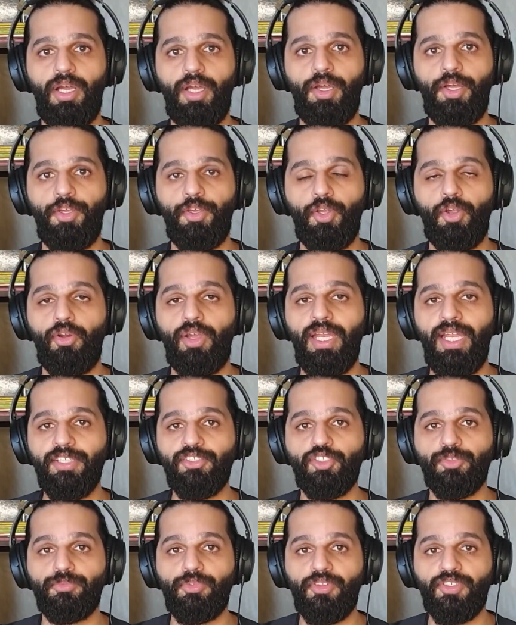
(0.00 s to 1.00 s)

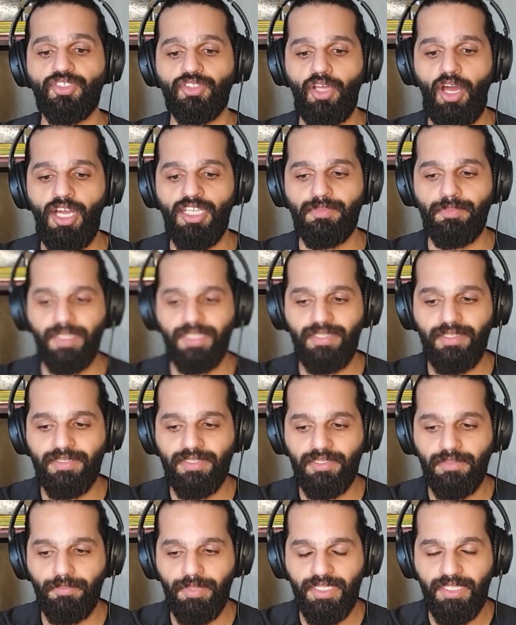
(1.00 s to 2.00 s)
relationship to the stars, but
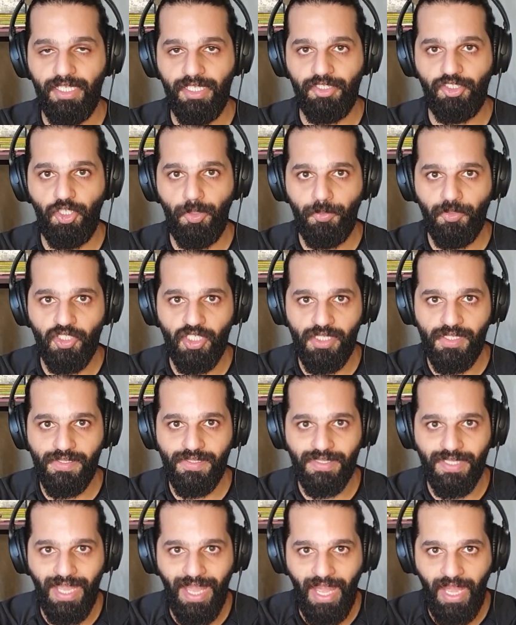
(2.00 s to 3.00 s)
the
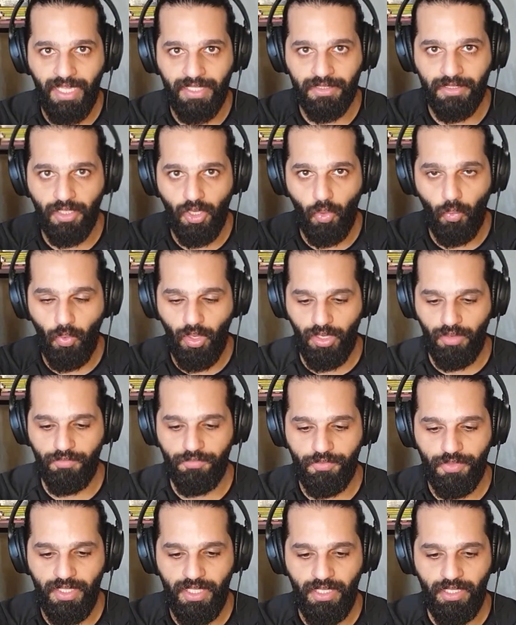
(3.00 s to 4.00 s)
Egyptians had one
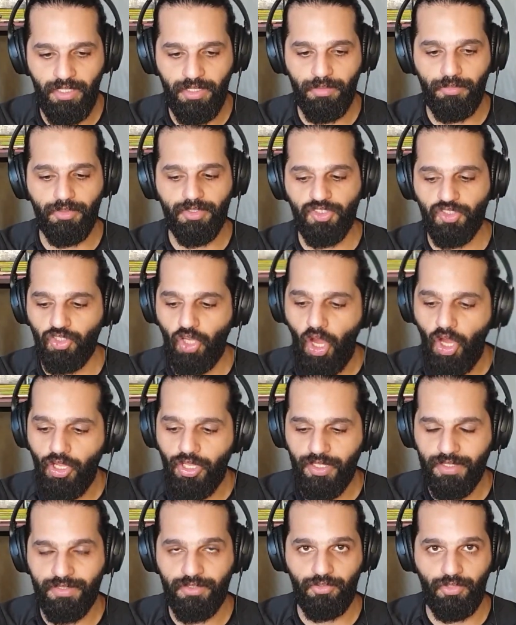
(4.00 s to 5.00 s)
of the
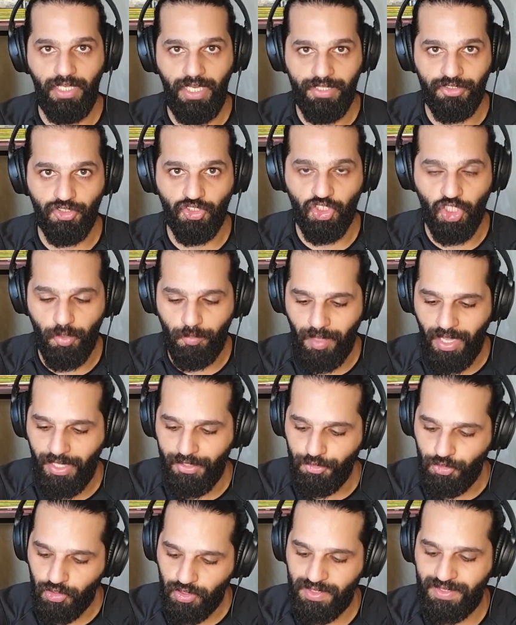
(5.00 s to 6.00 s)
strongest relationship,
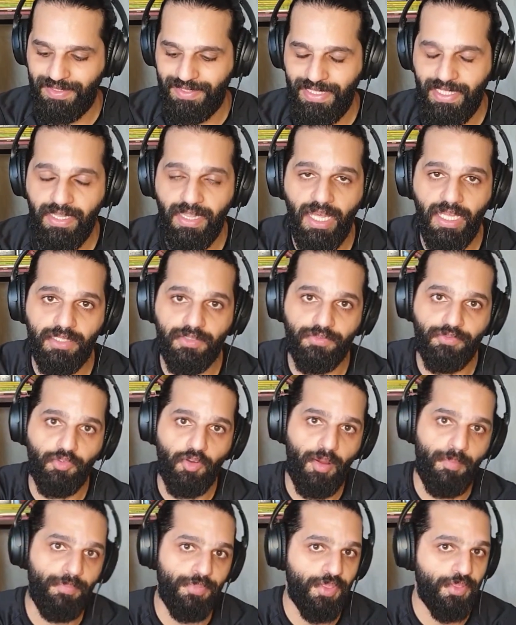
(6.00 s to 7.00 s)
and you can see that
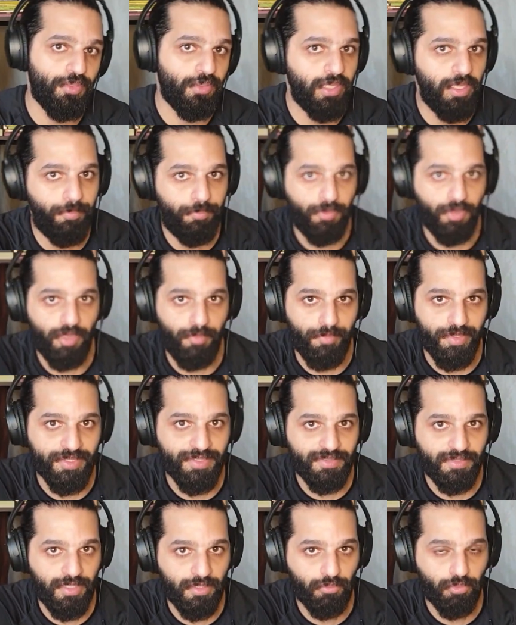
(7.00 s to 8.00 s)
from the 3
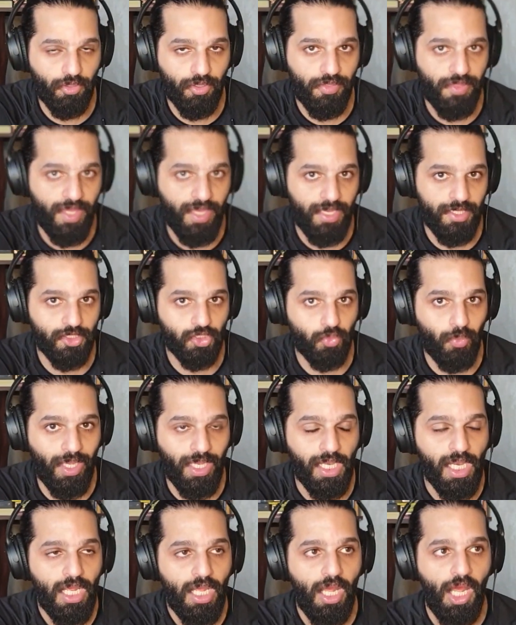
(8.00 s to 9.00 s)
pyramids that were there as well.
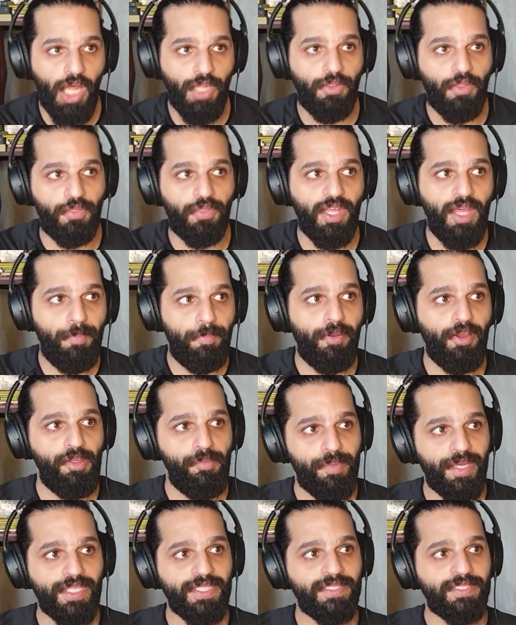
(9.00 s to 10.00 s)
The 3
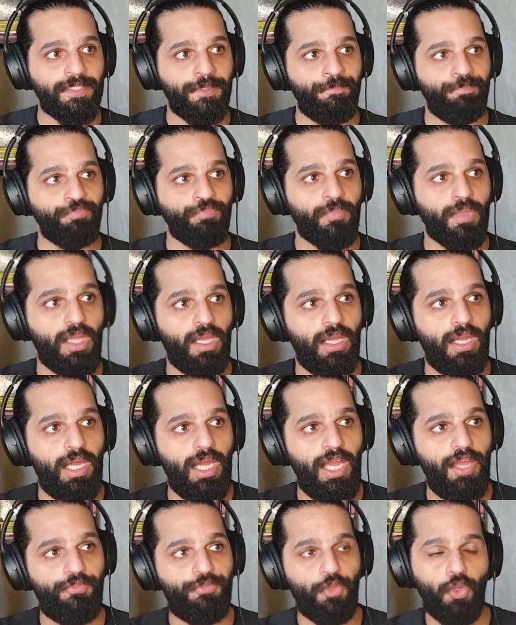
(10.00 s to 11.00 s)
pyramids,
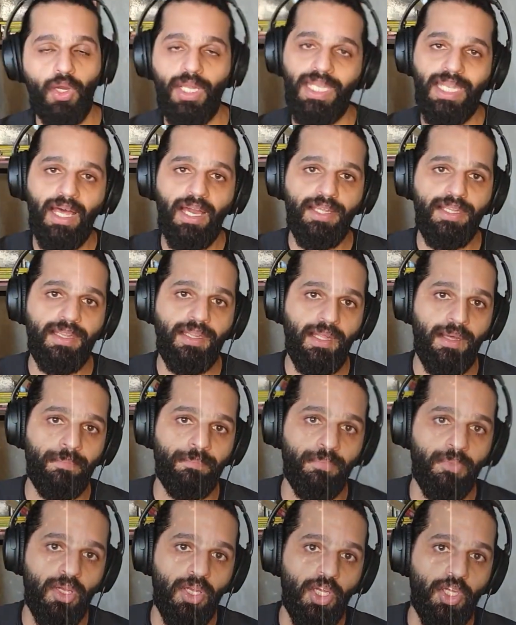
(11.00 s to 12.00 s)
if you align
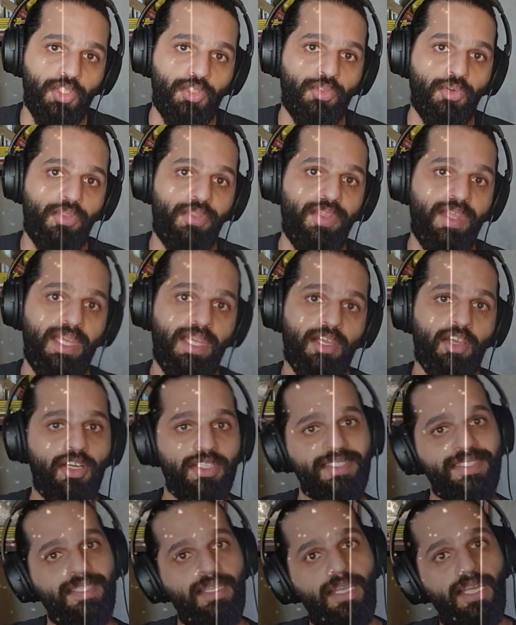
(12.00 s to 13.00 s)
them to the
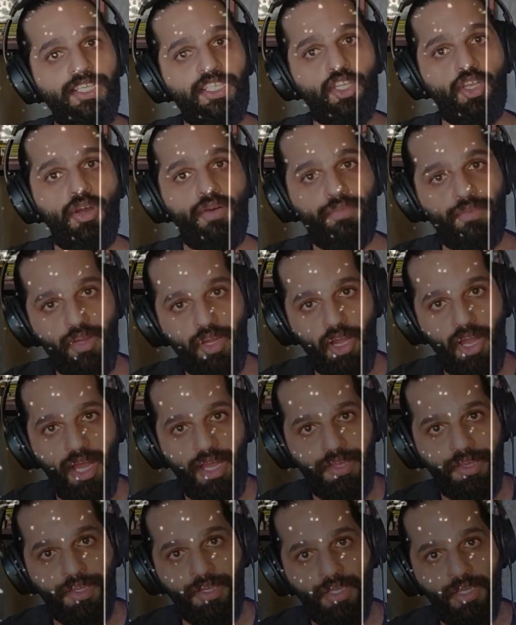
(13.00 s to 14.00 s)
constellation of
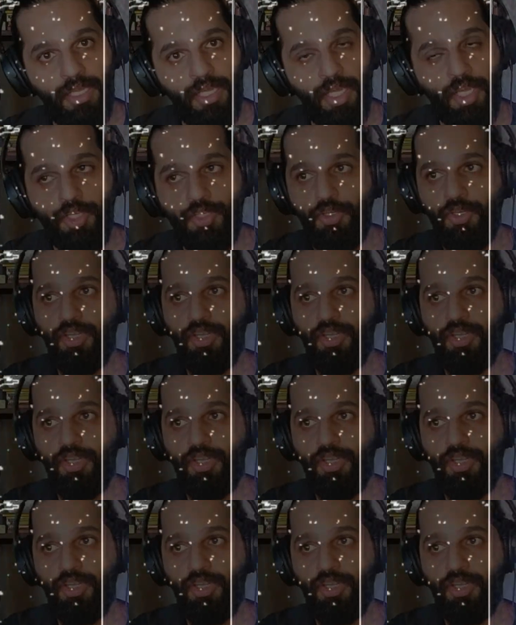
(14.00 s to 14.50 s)
Orion, you